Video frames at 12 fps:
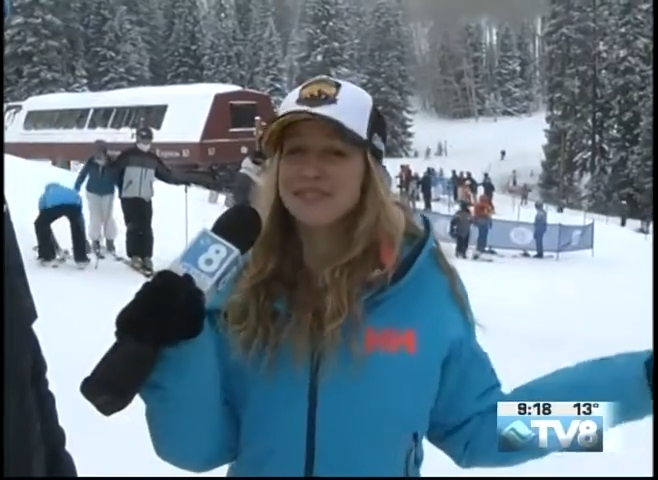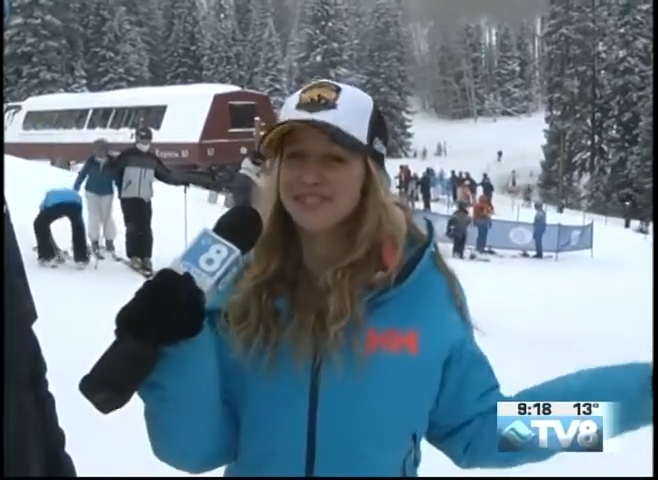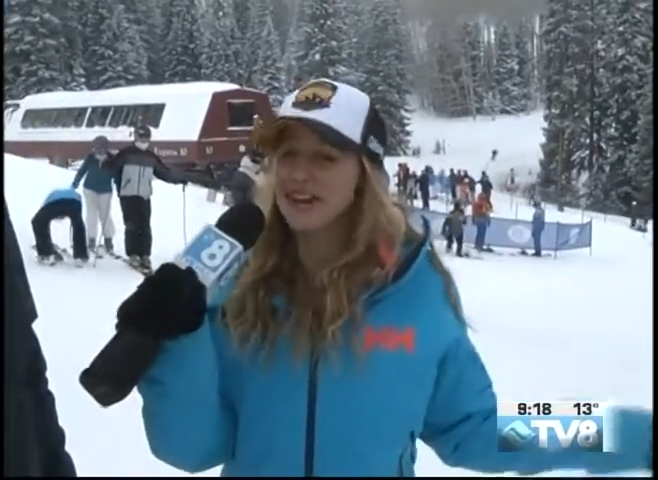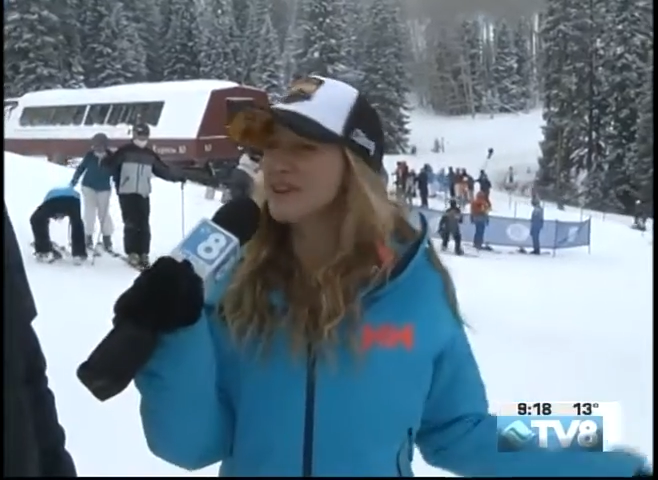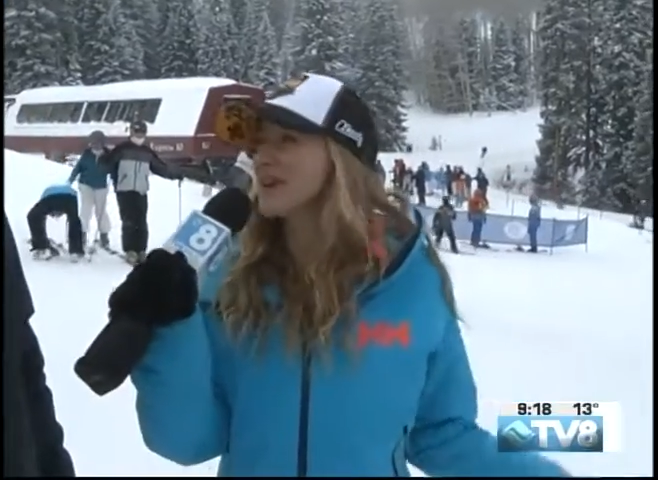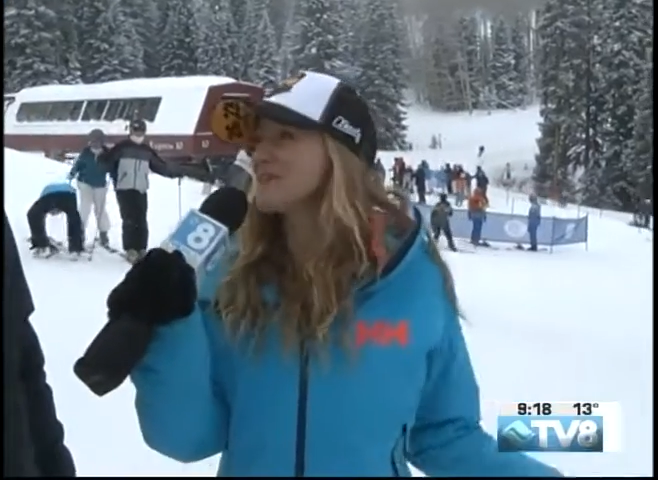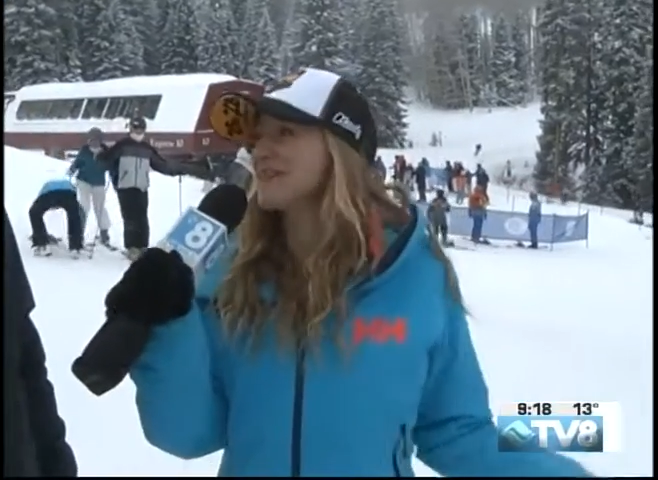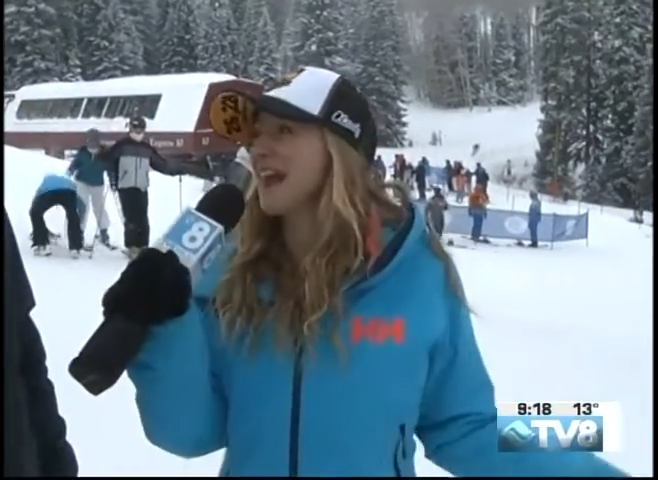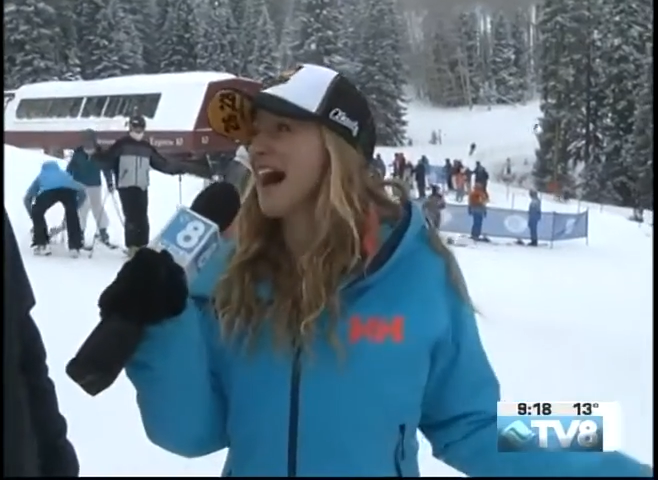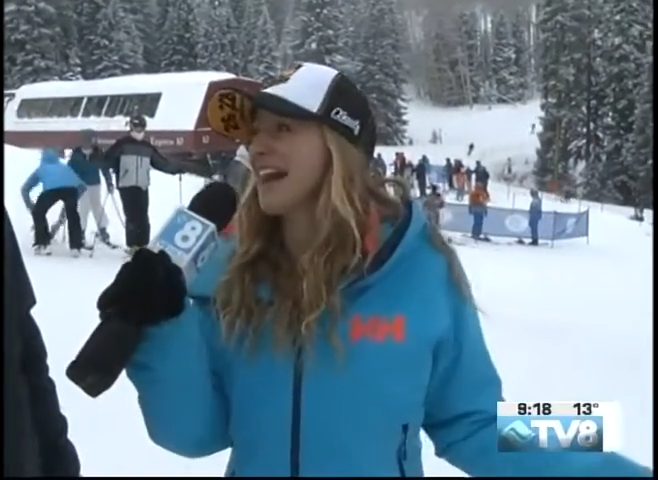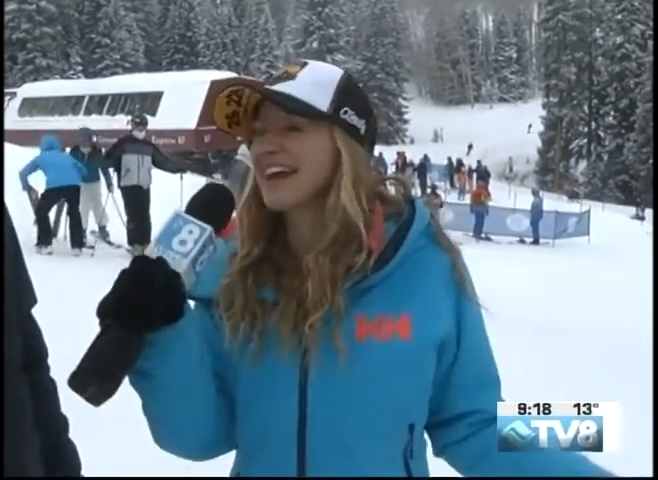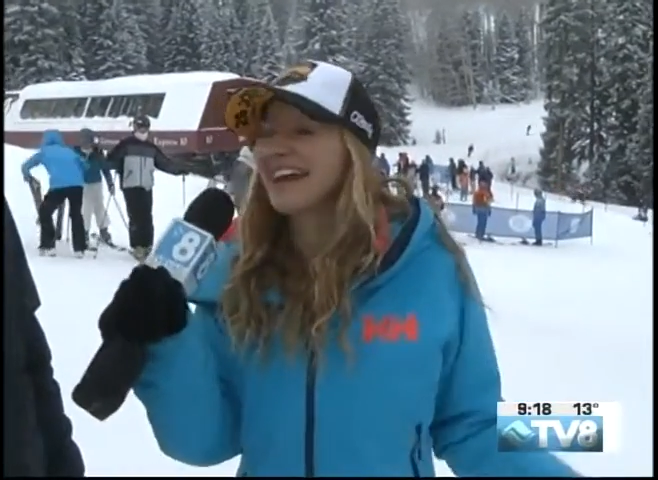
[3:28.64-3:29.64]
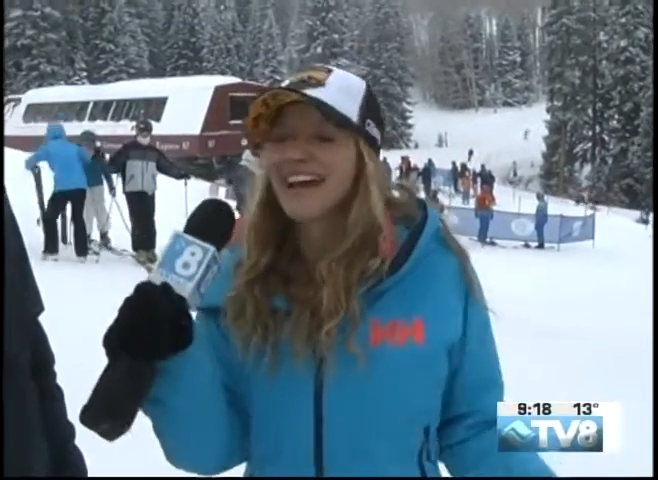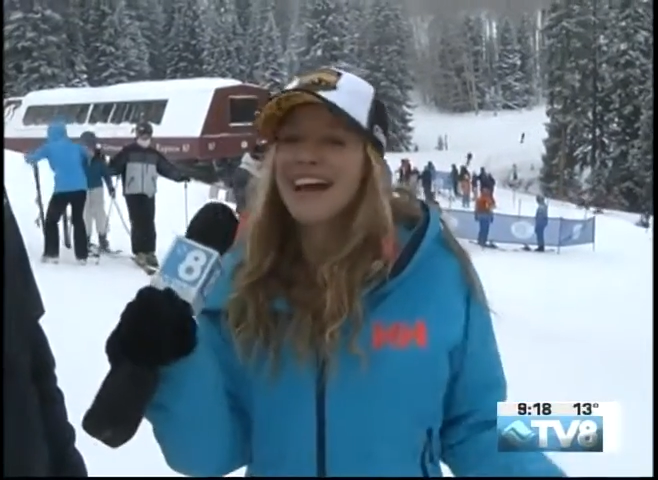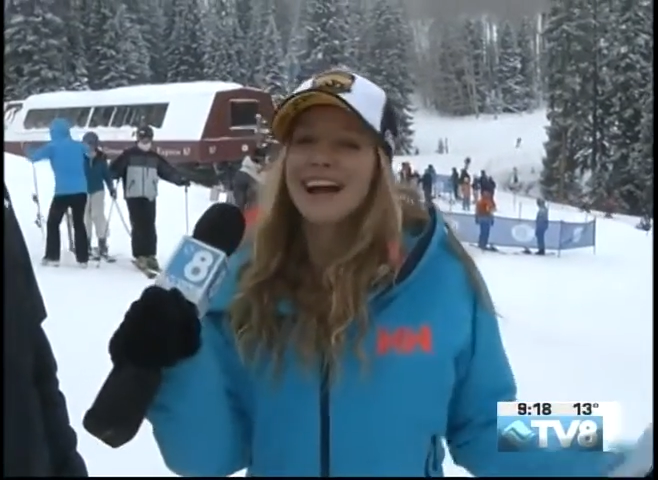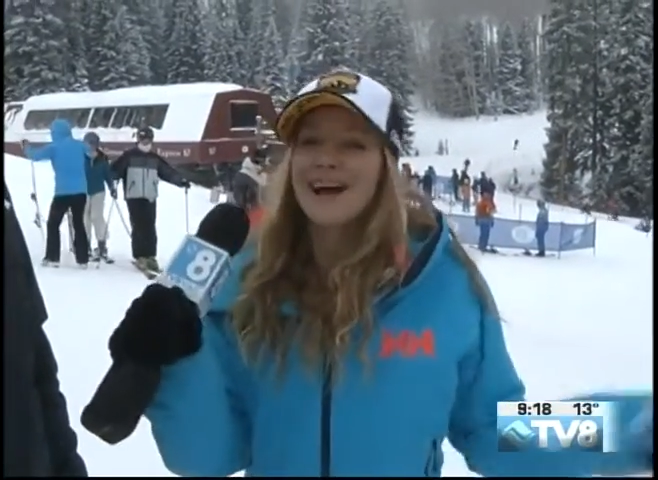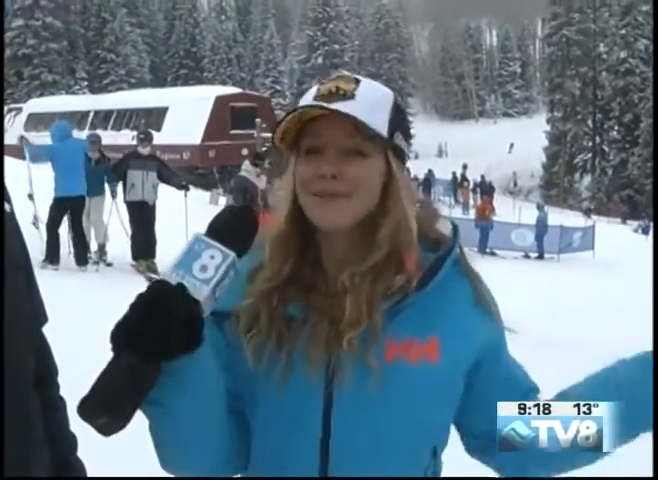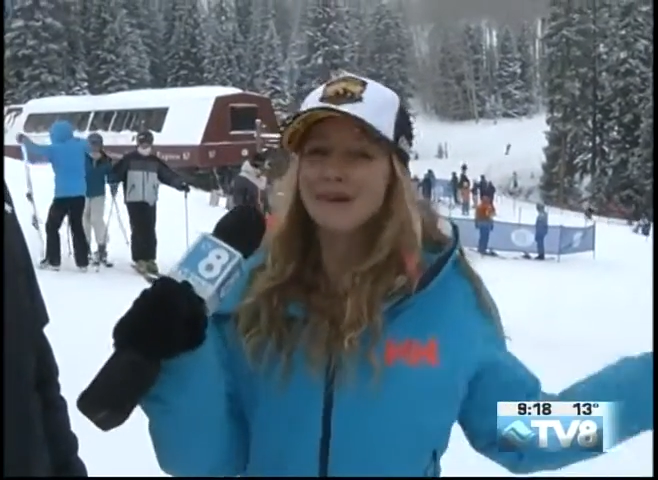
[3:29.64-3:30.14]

appreciate you coming on. Come